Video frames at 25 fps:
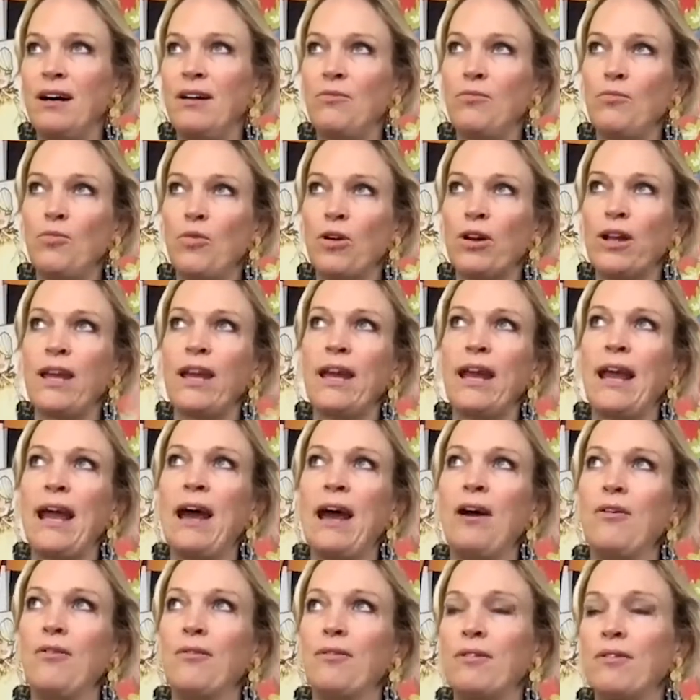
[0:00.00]
working
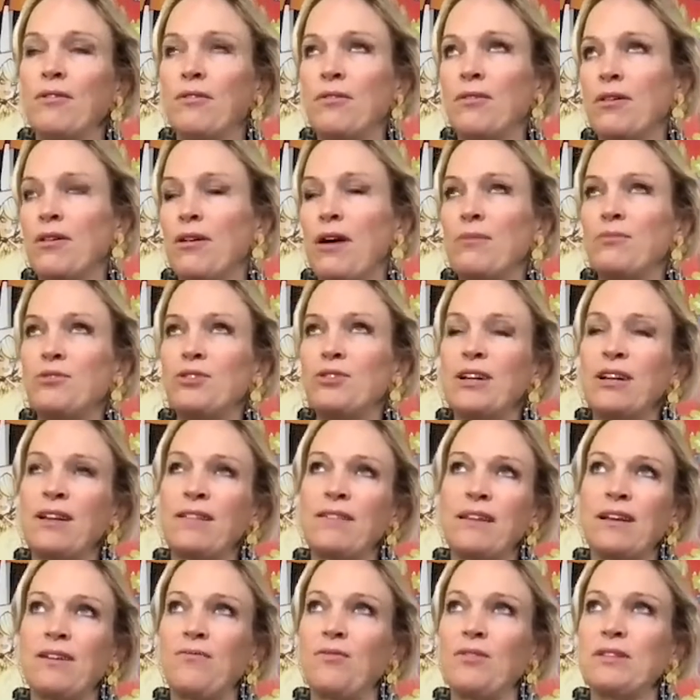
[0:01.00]
out, or I'm trying to
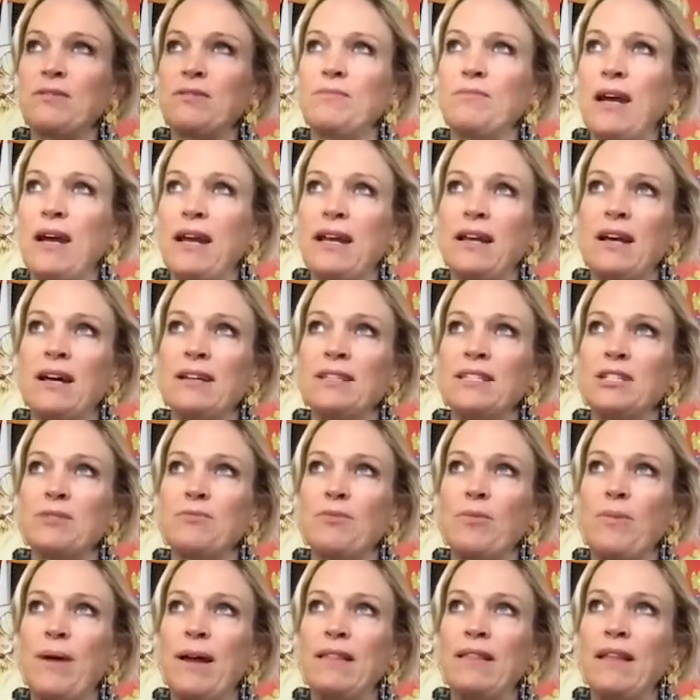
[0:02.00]
think of what my
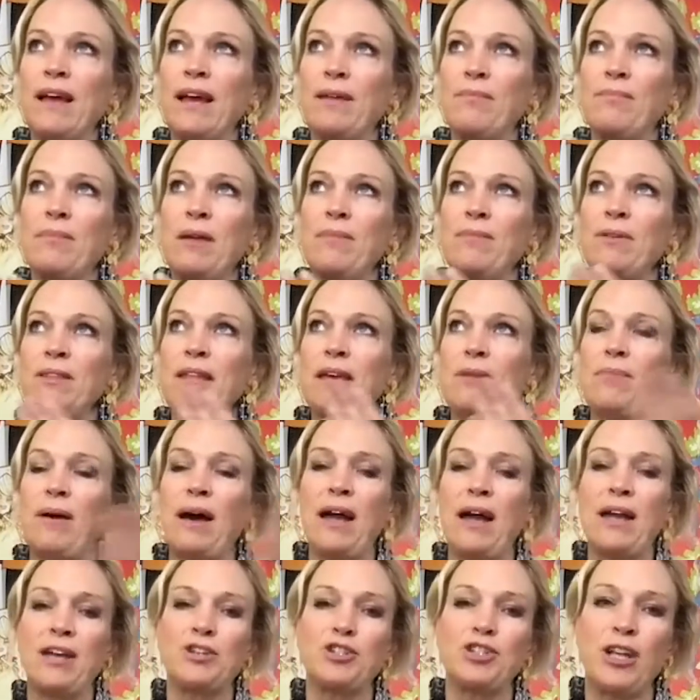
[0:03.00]
customer might like. Maybe they
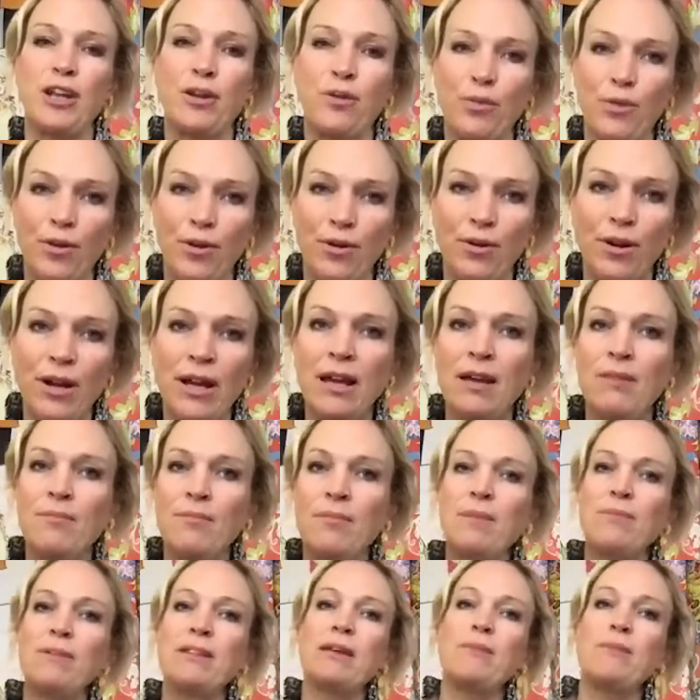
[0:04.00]
buy a J. Crew,
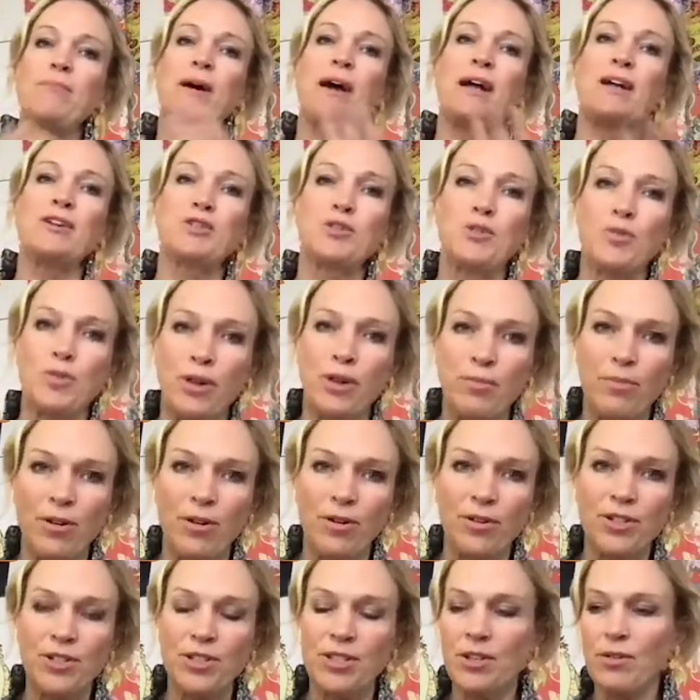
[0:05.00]
maybe they buy a Tory
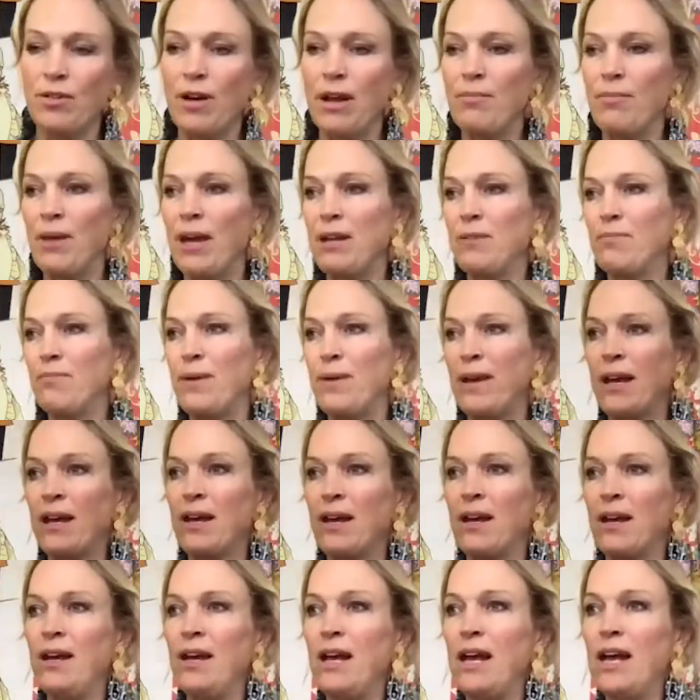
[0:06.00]
Burch. So I might
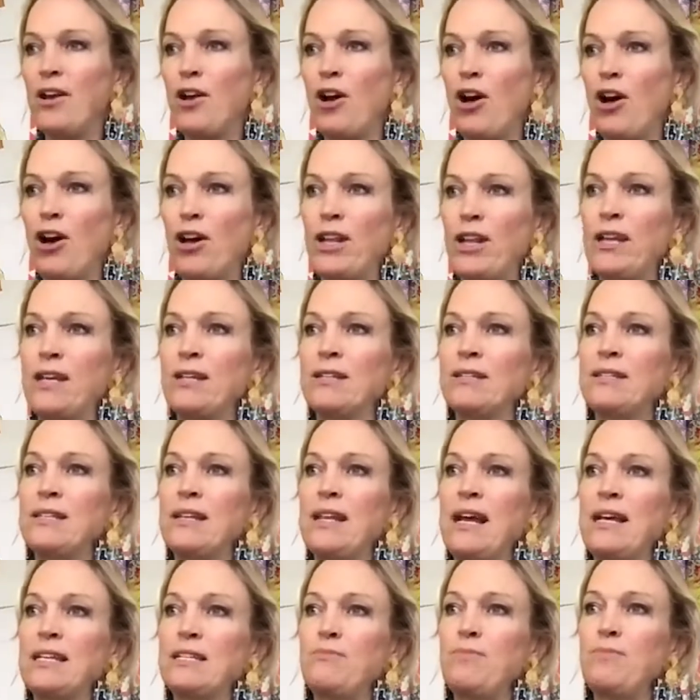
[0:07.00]
pick an audience that
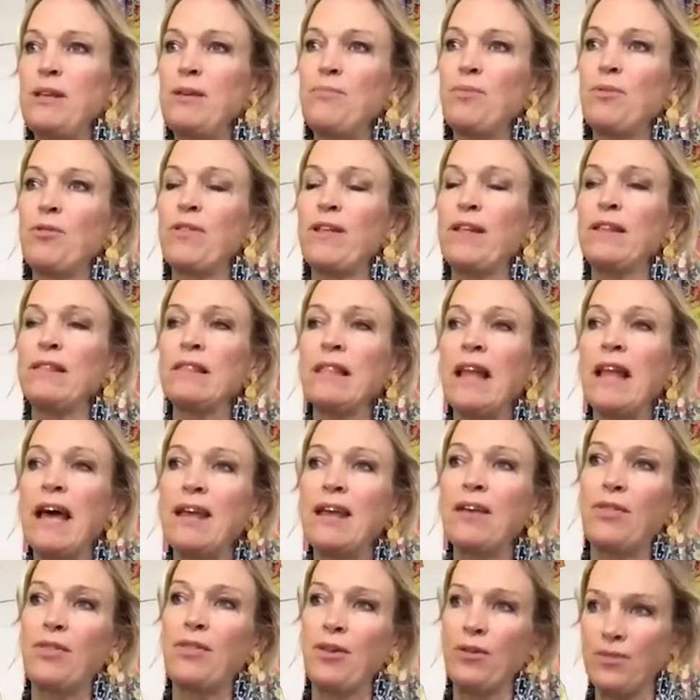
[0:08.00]
has people that
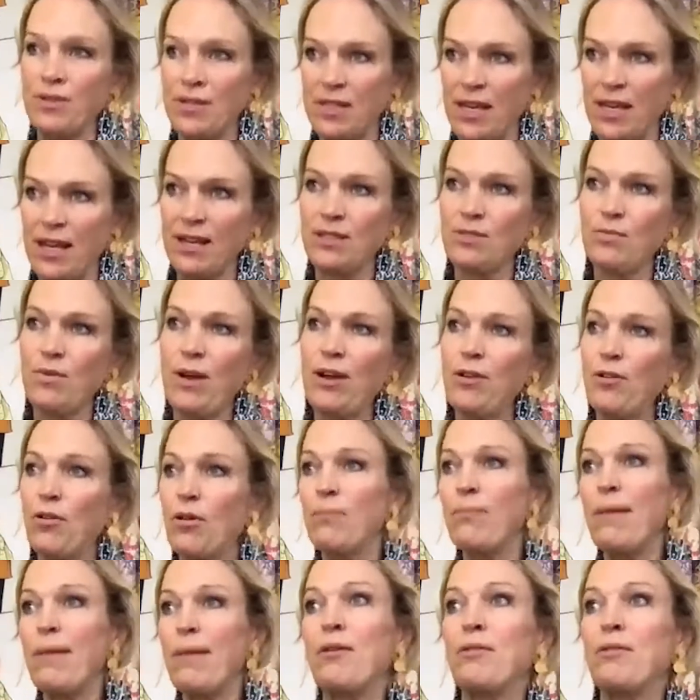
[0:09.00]
like those things, right?
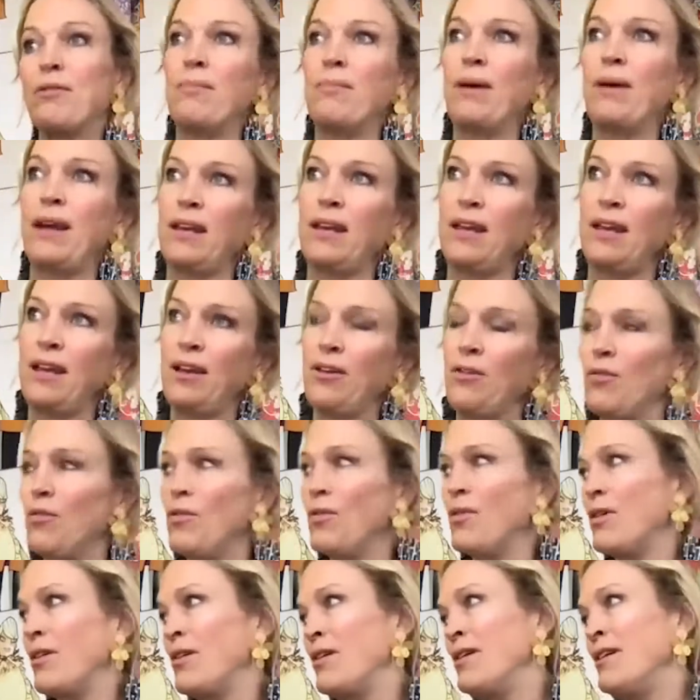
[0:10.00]
Or mountain biking,
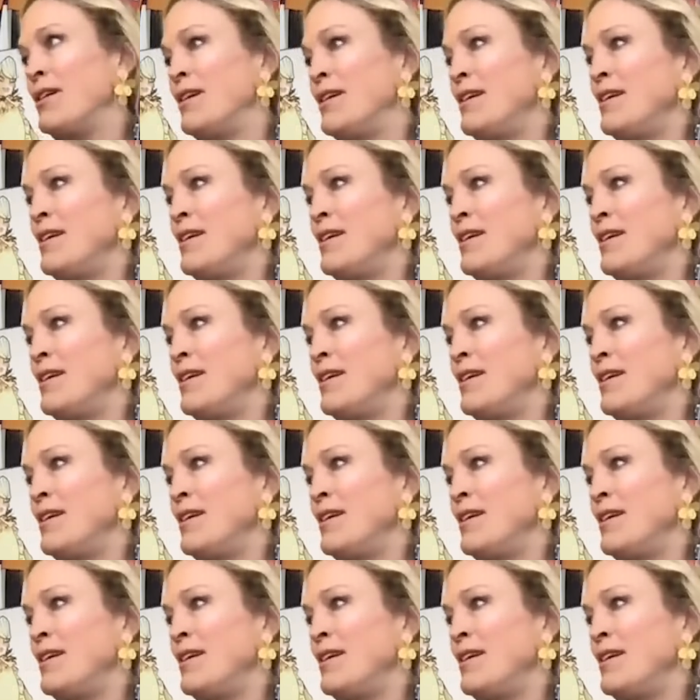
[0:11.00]
or,